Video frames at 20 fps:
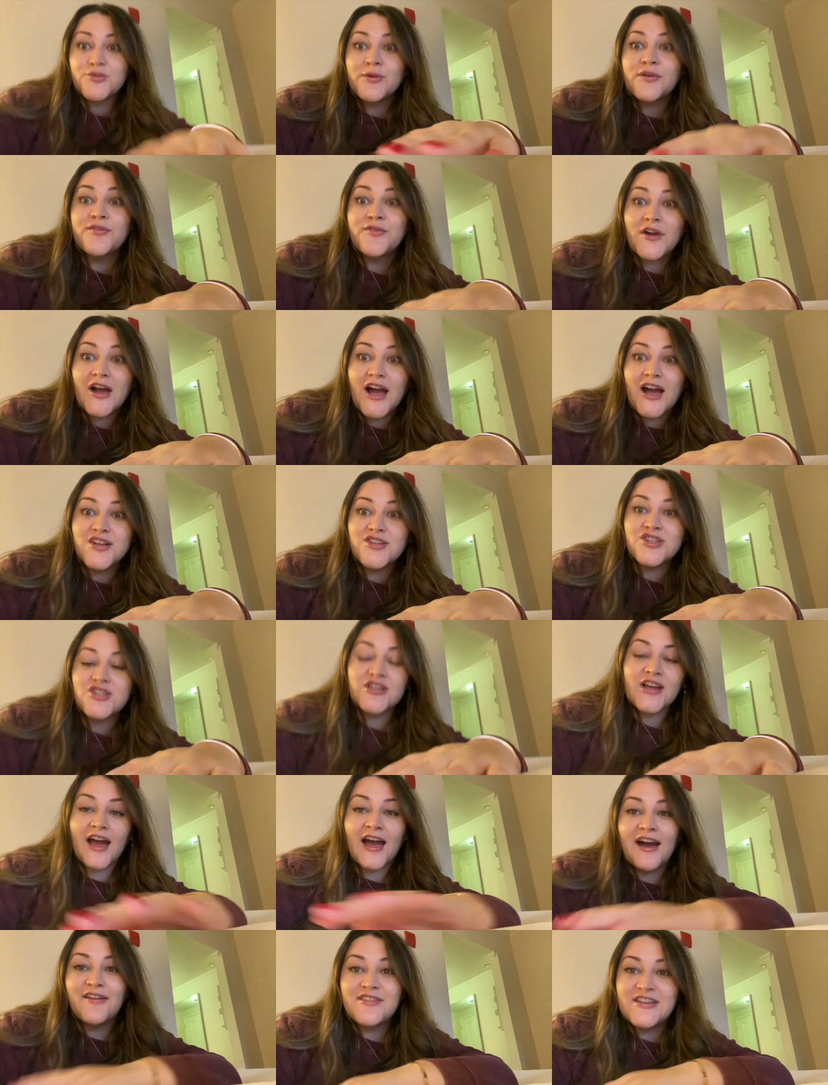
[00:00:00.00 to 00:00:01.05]
we refresh,
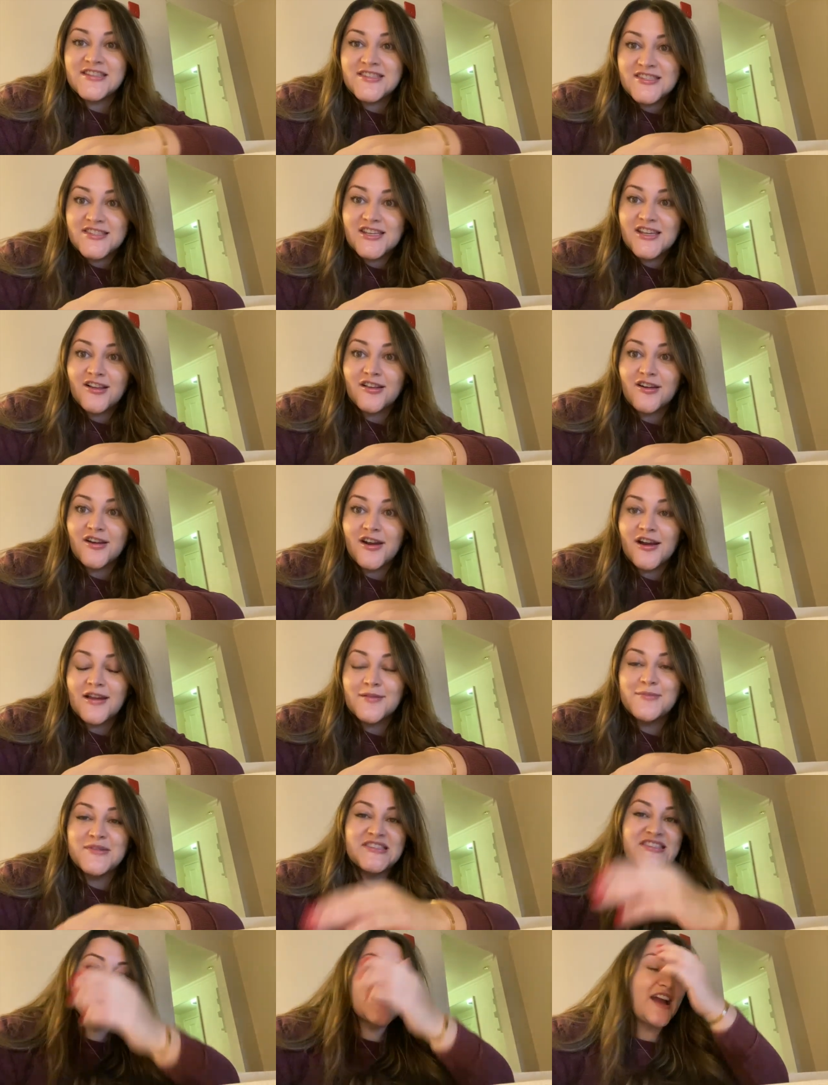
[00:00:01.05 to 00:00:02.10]
I have concealer and
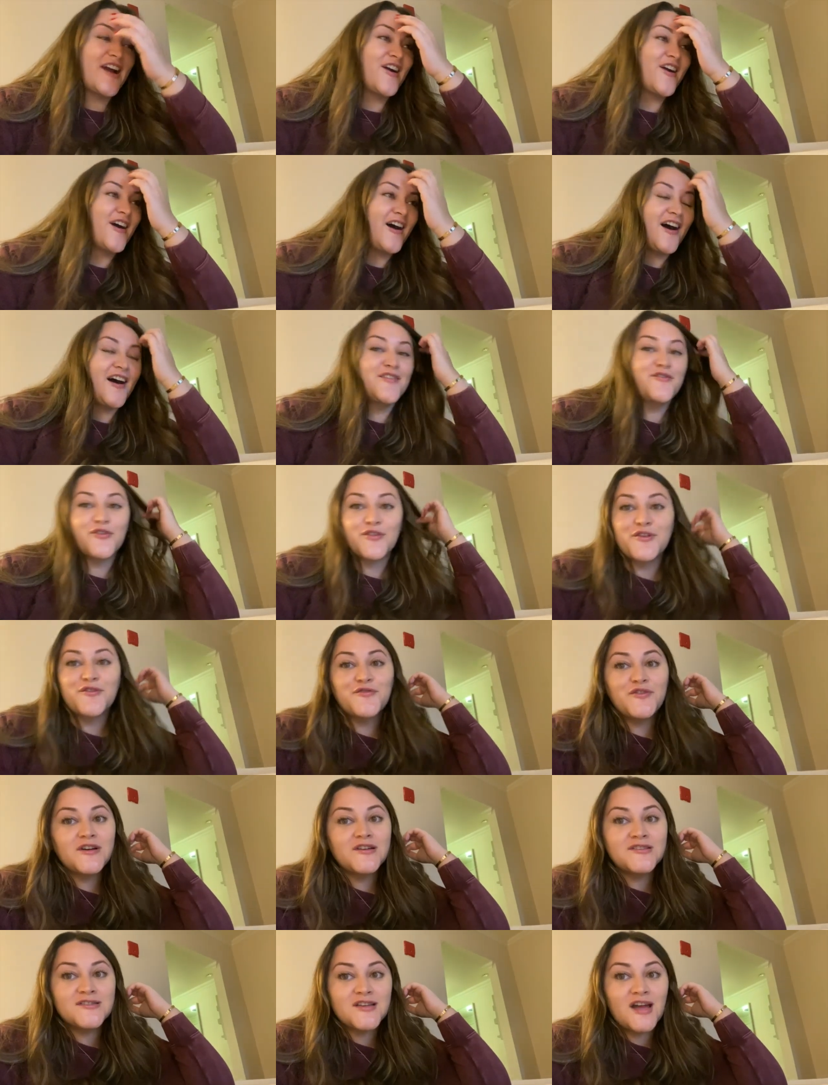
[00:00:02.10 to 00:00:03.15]
mascara on for the
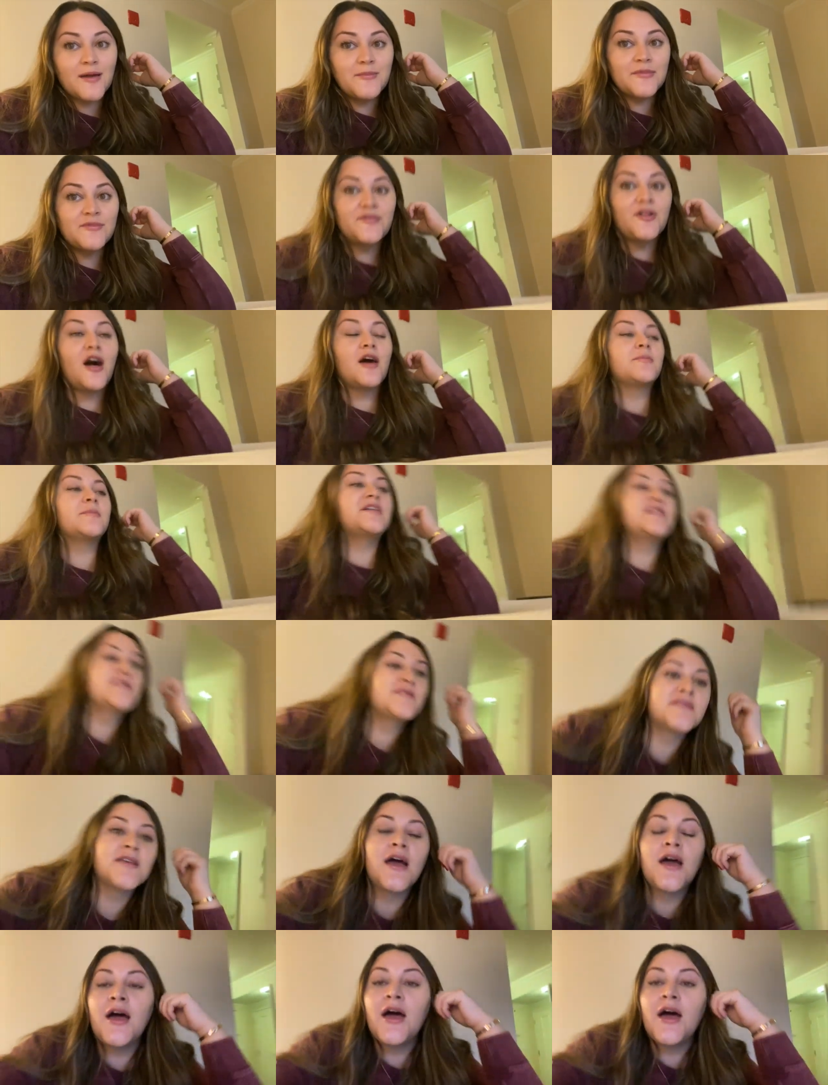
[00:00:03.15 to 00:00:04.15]
first time in Vlogmas.